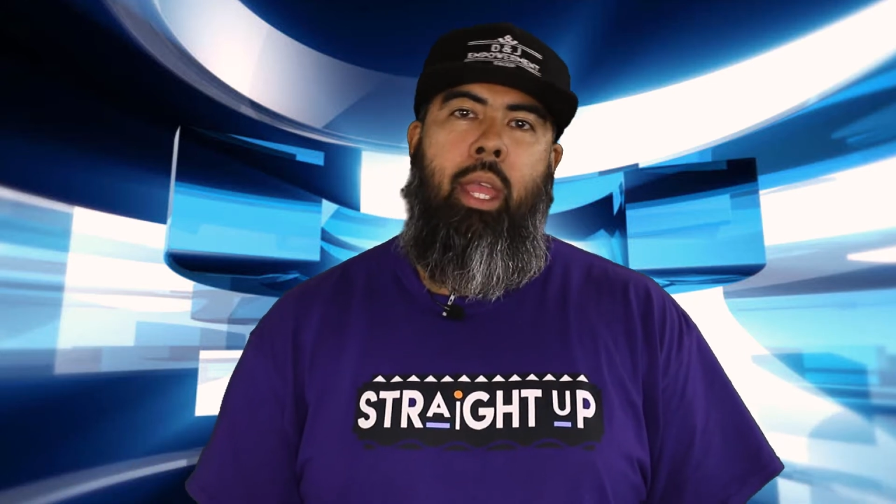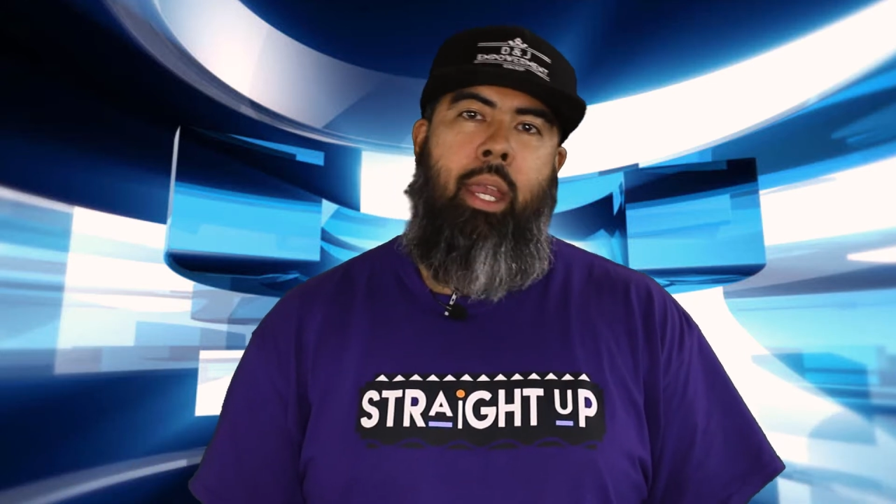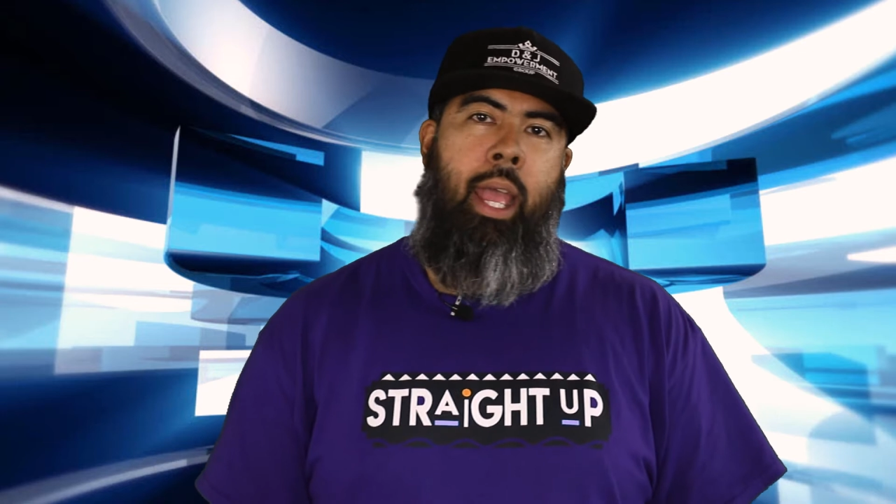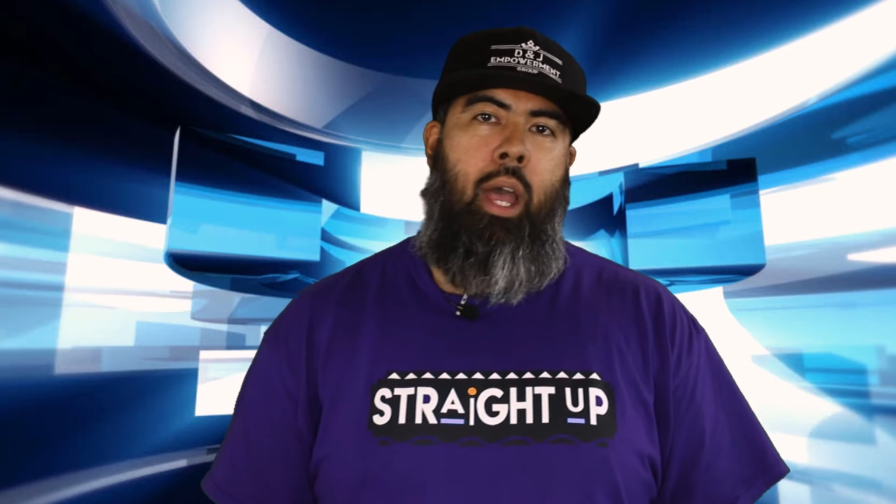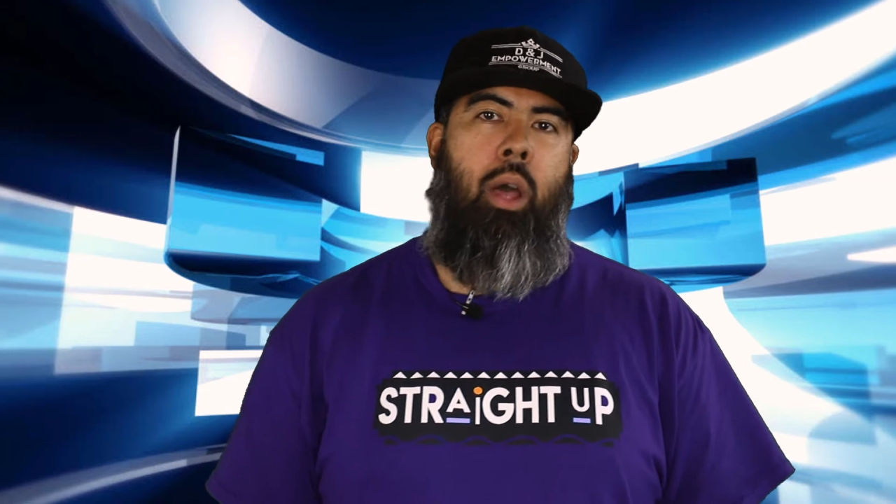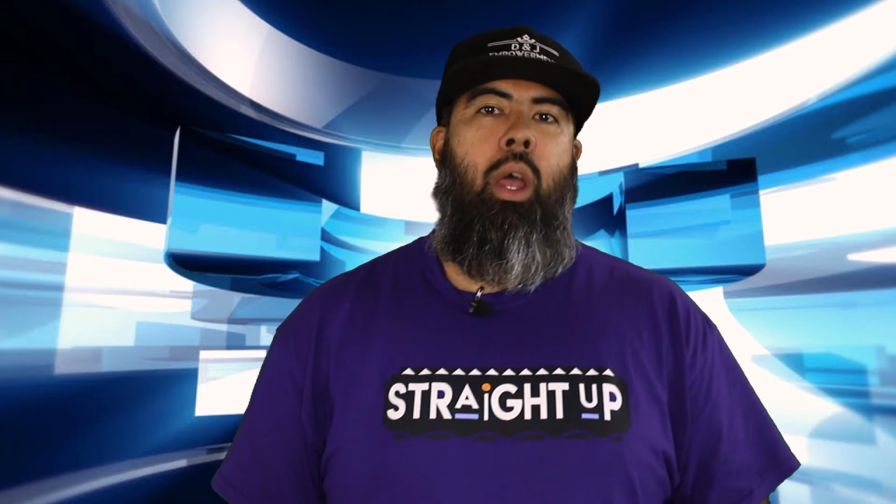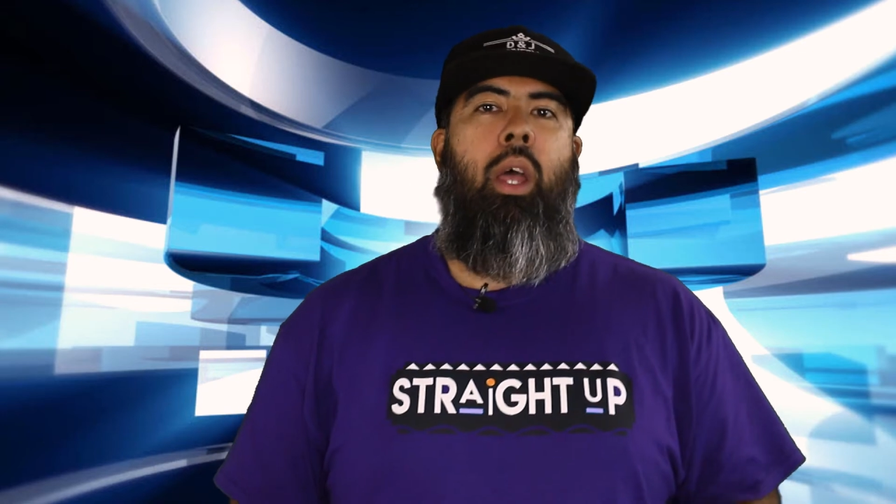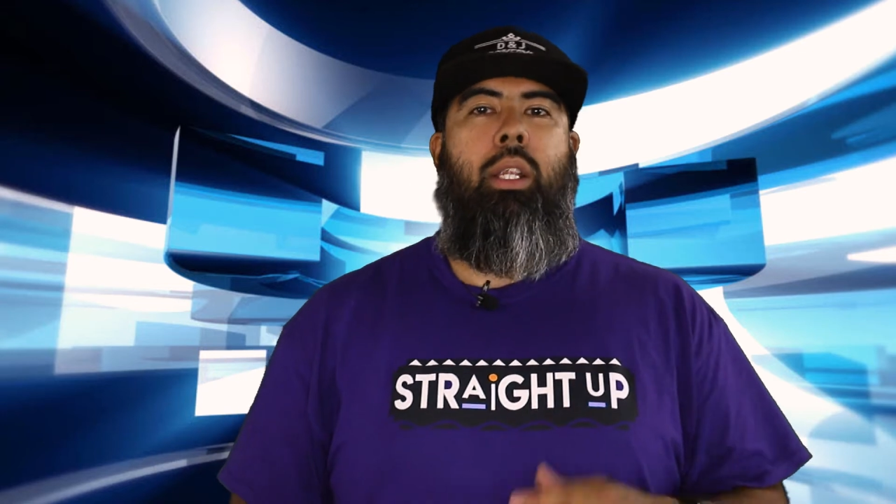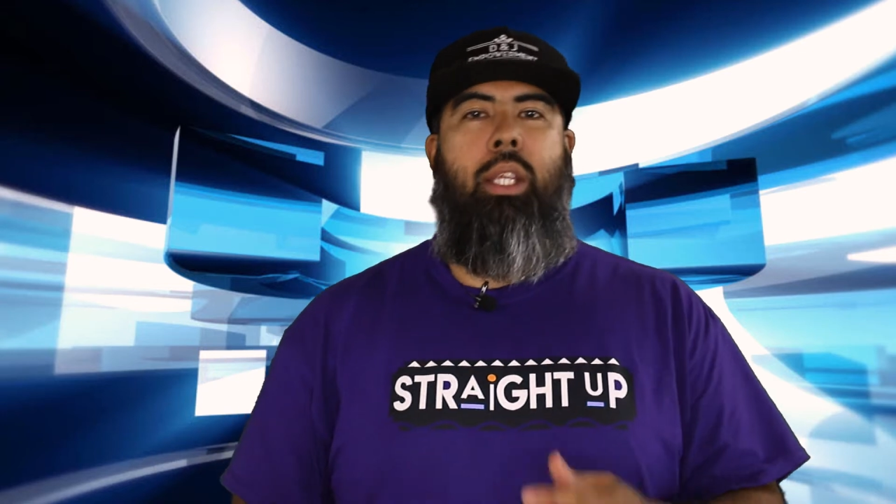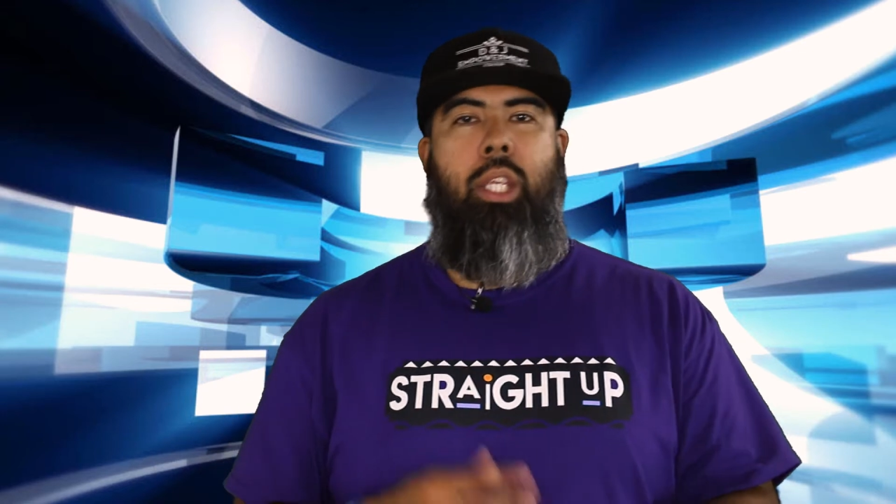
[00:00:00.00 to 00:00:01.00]
Now,
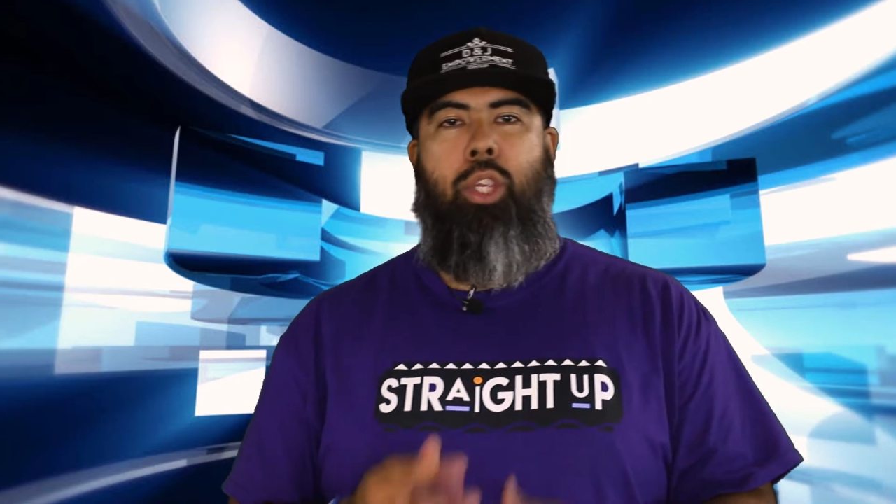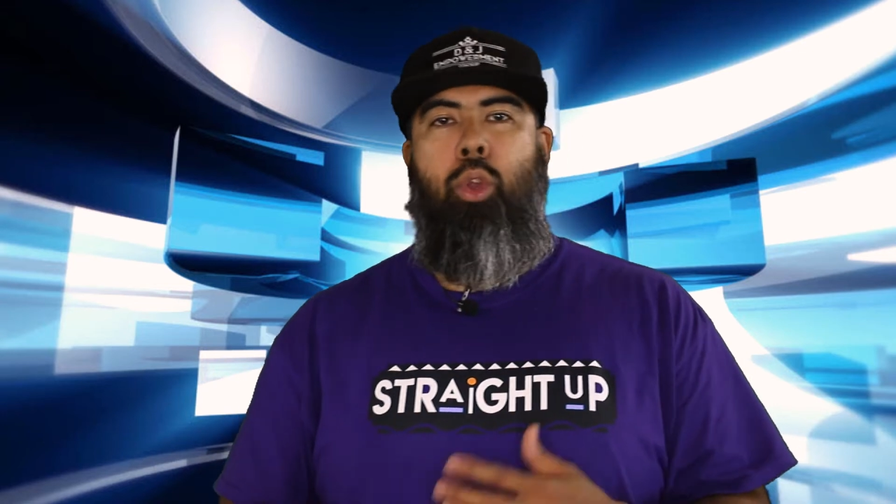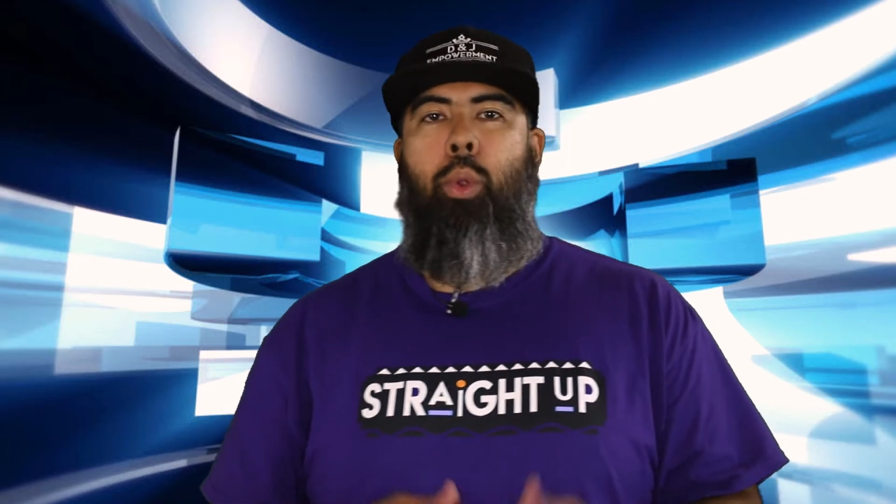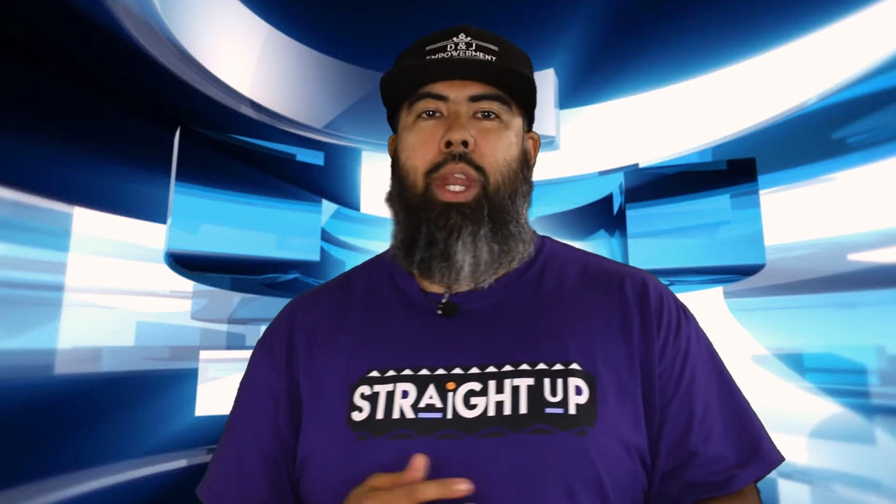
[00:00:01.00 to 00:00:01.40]
this story,